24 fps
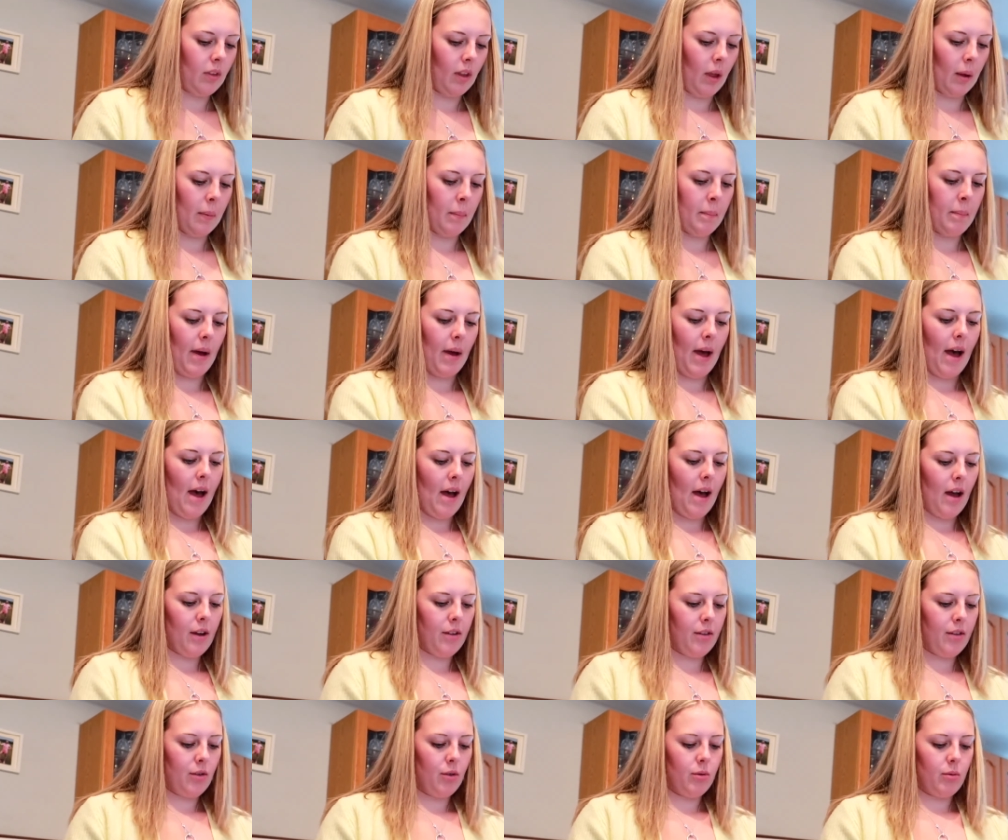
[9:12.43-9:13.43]
But
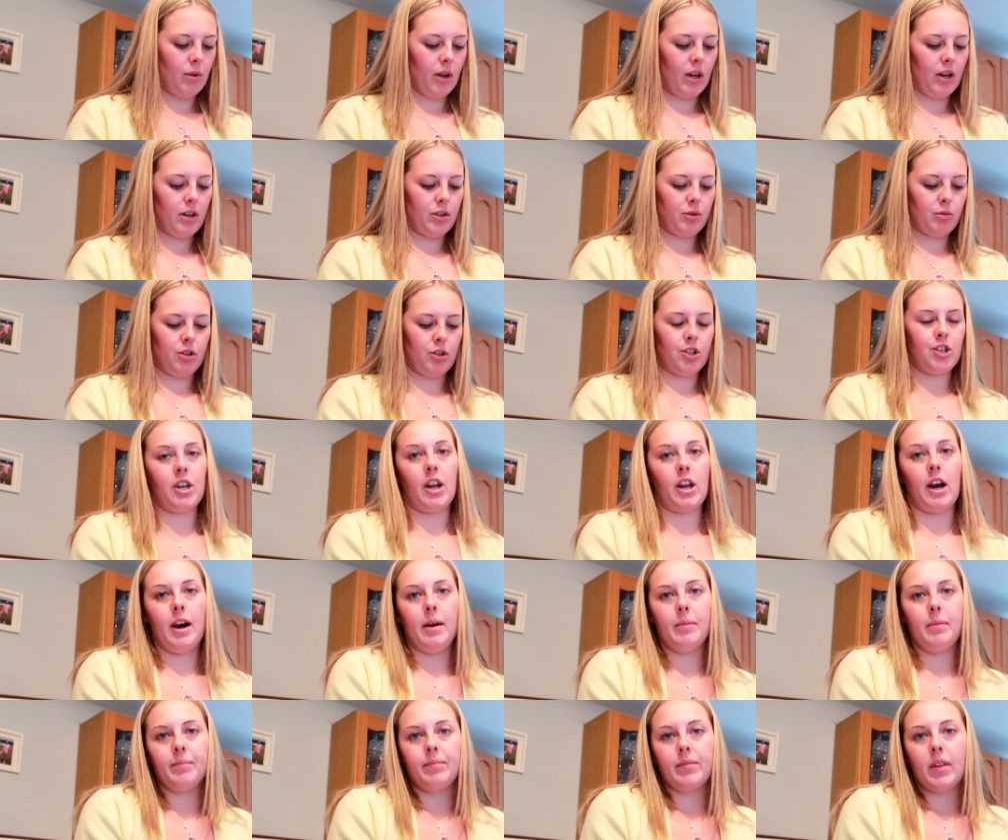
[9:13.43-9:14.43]
I thought while I was washing
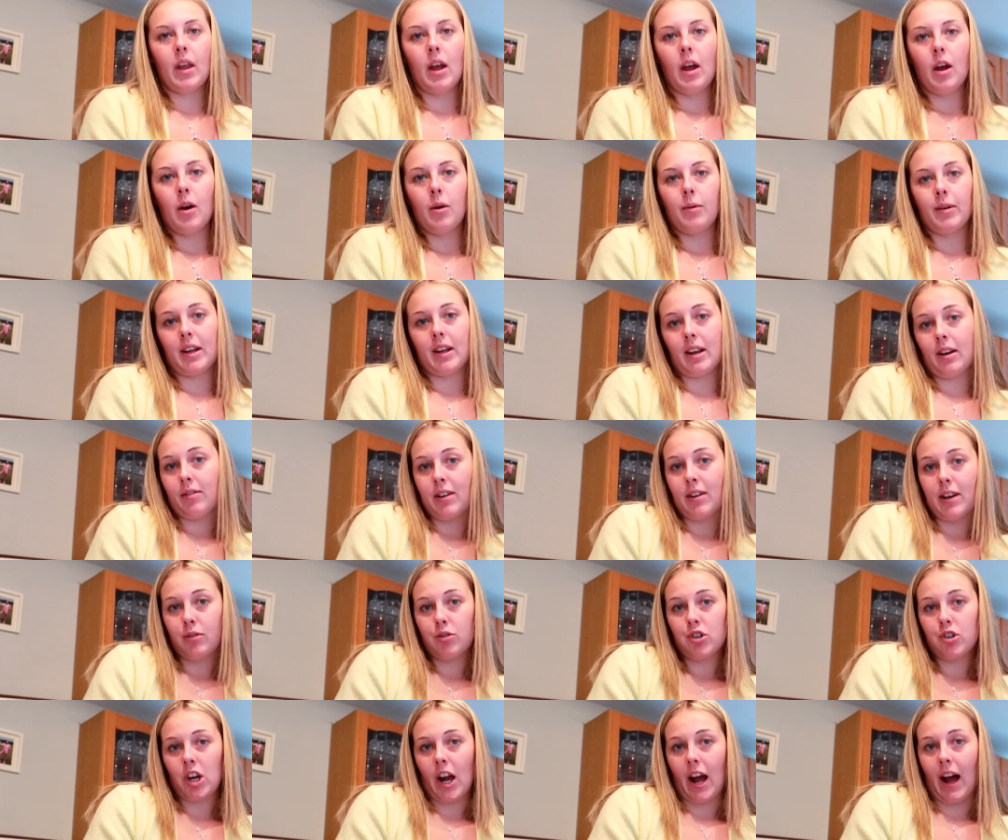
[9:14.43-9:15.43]
up, we could have a
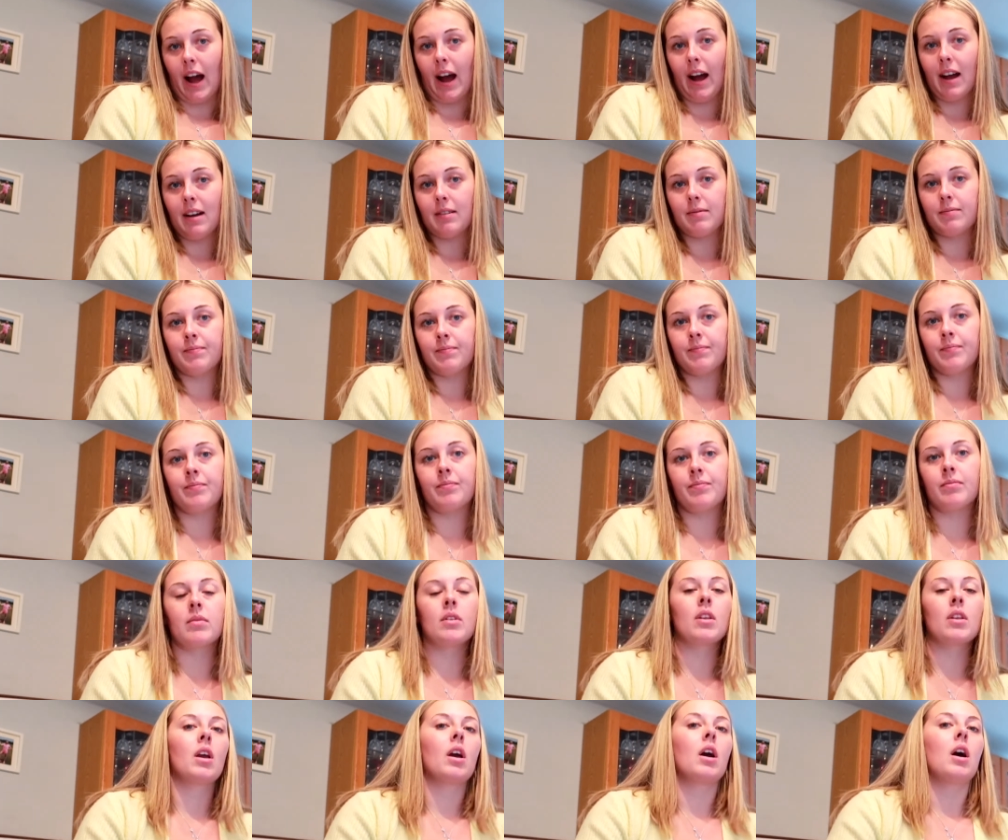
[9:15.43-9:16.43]
little chat.
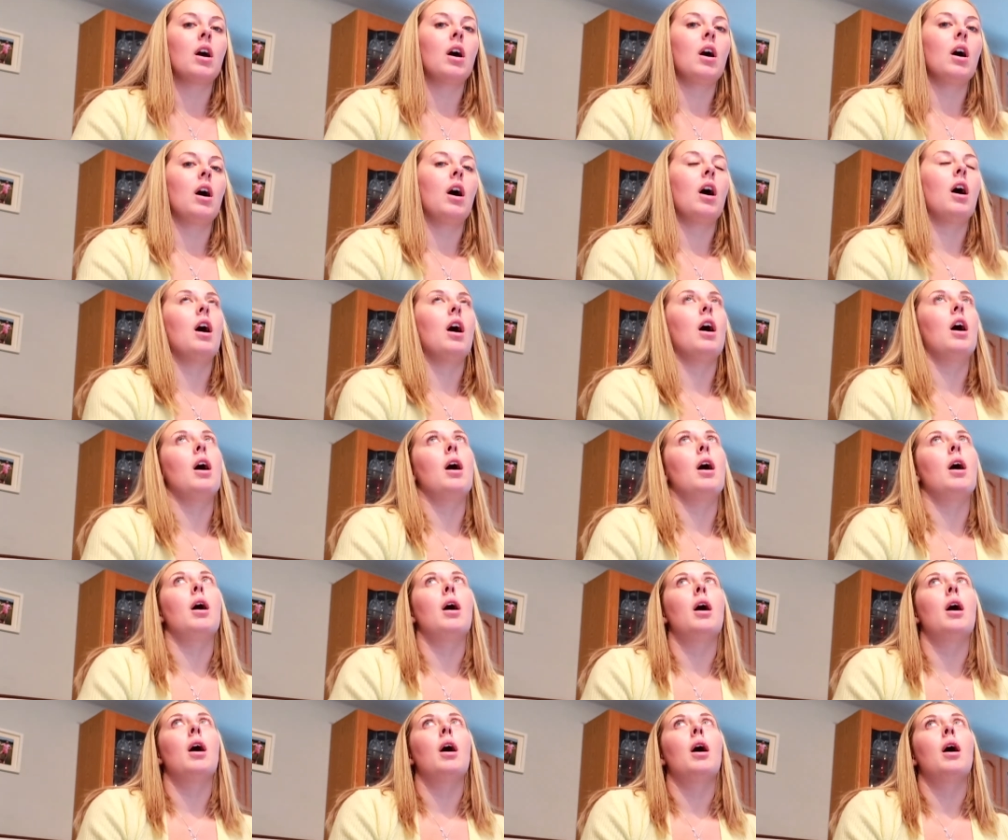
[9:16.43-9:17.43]

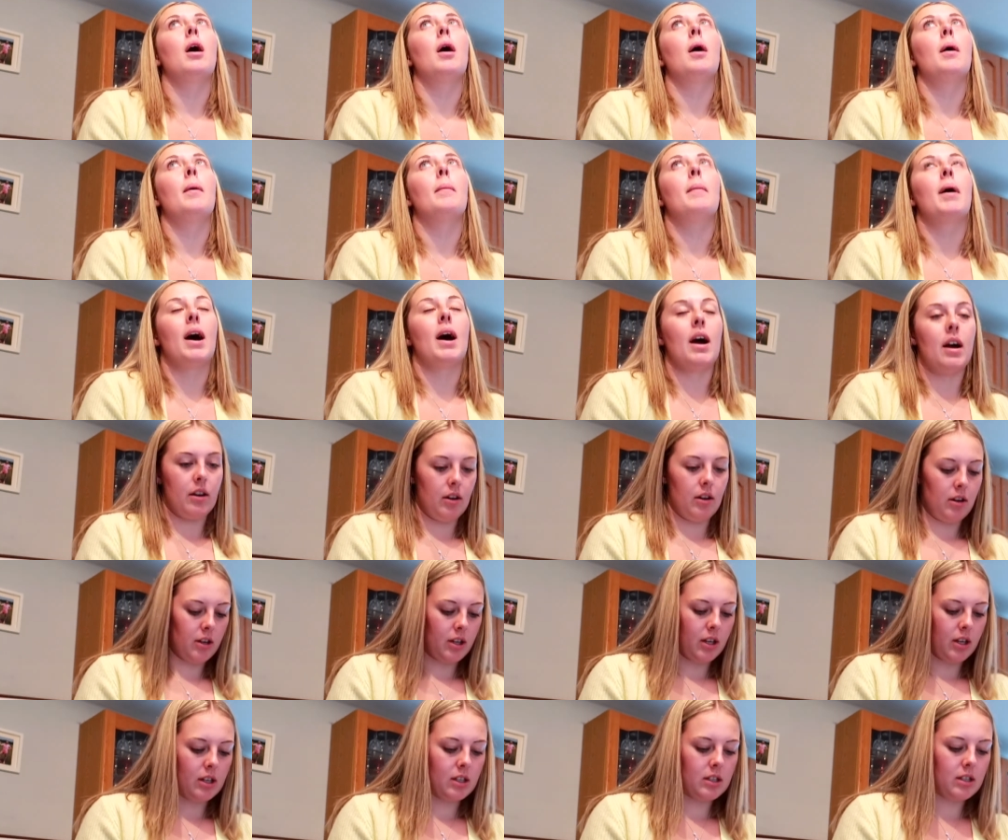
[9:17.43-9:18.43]
And
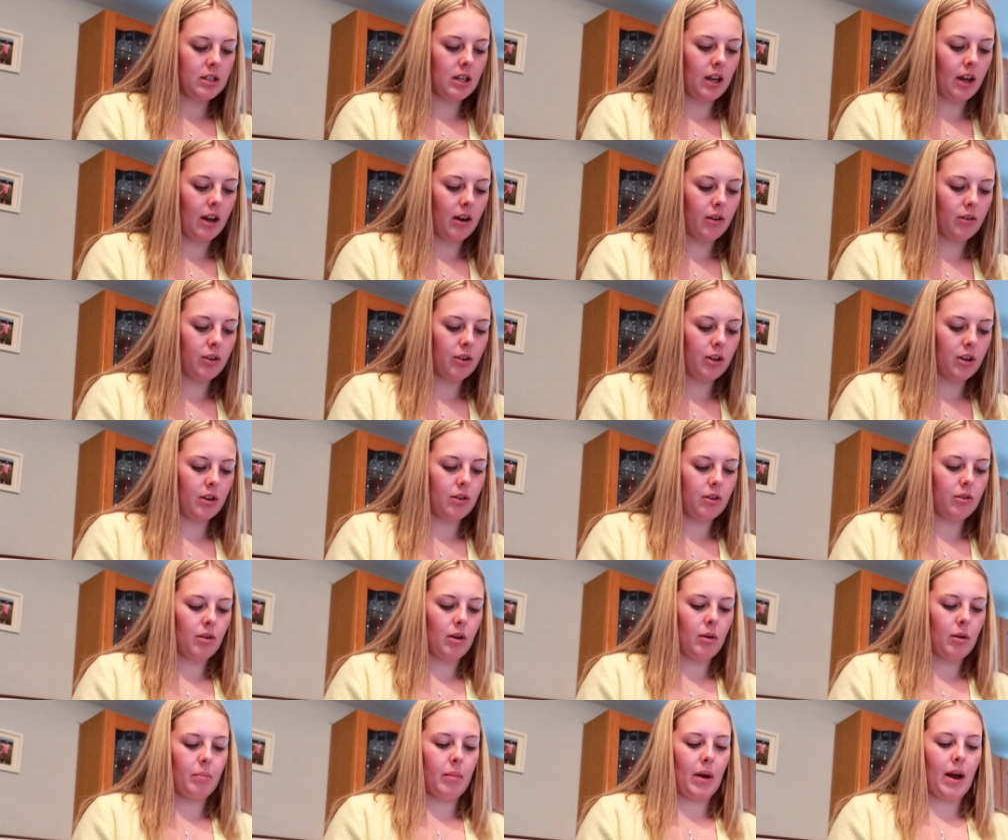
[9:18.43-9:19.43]
I could tell you
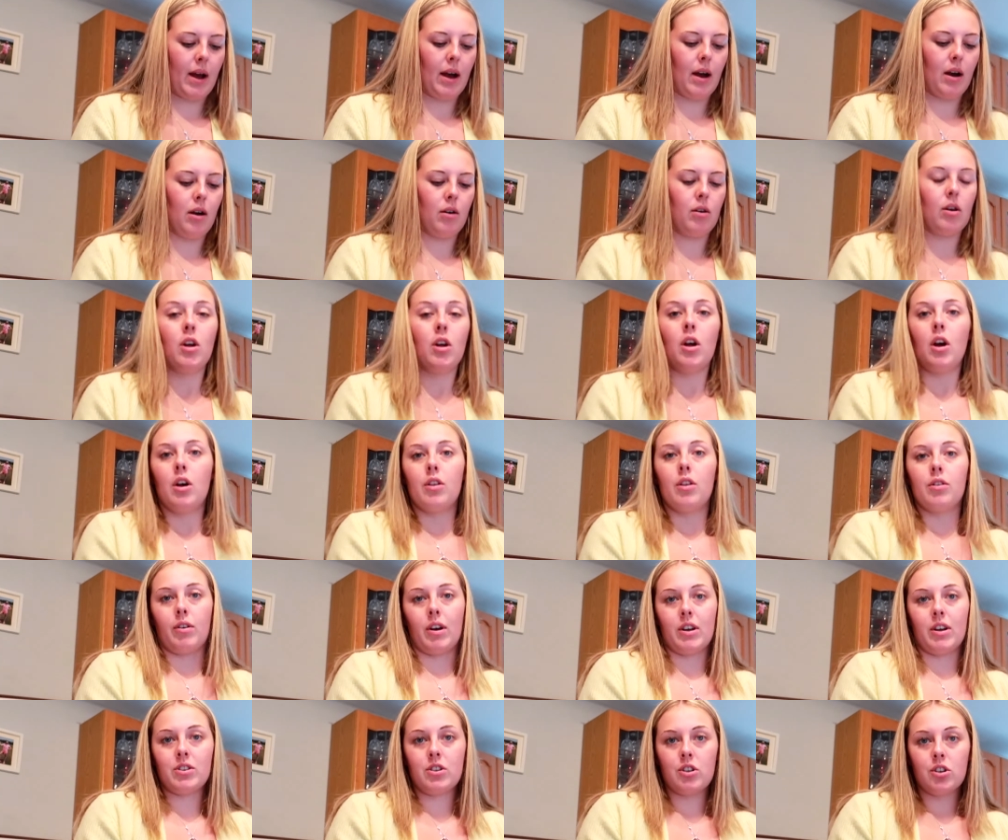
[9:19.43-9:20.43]
about the
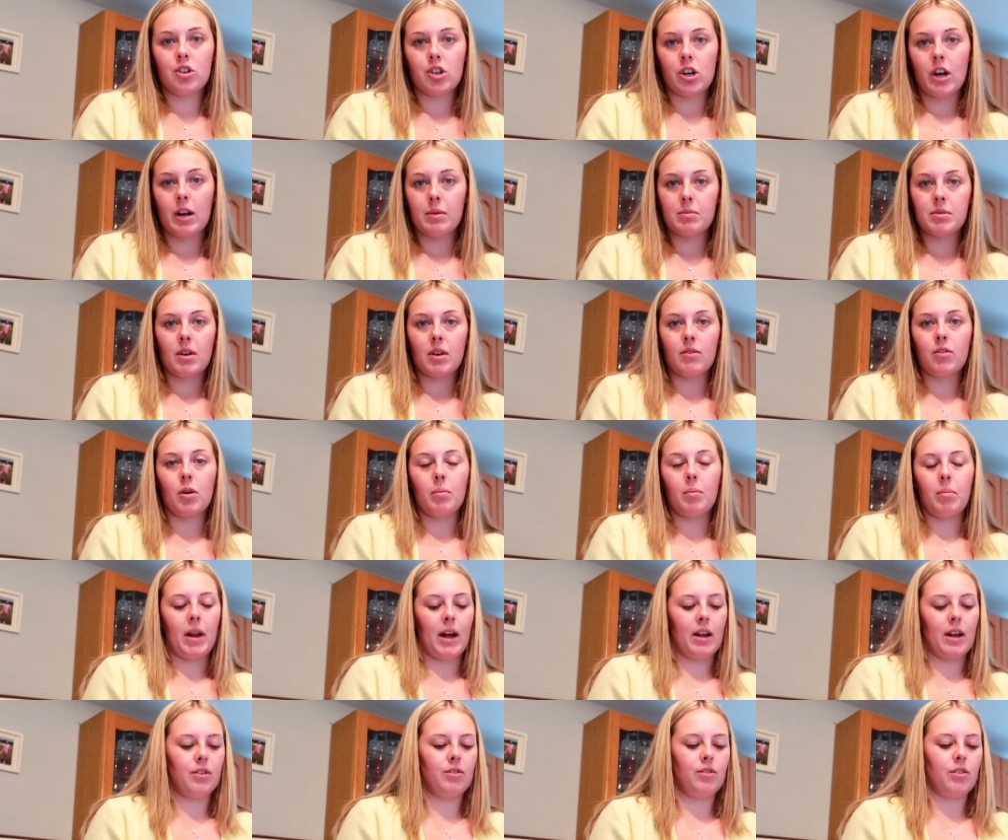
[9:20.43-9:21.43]
rest of the trips I've got
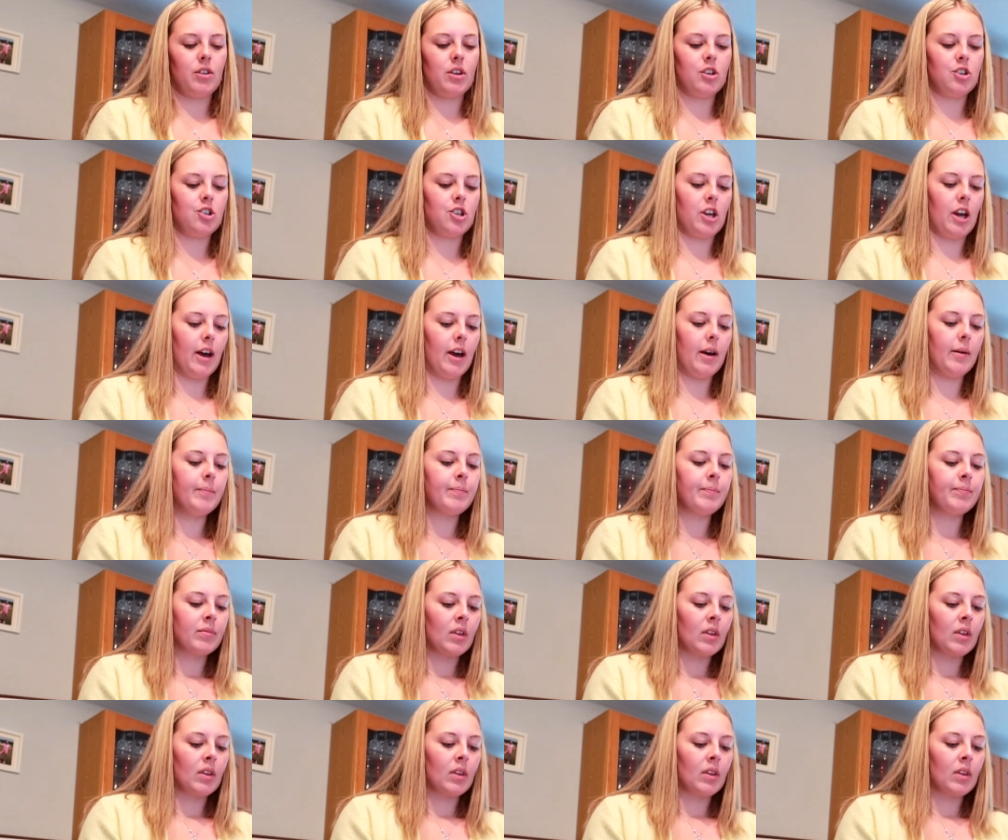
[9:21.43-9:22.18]
planned for this year.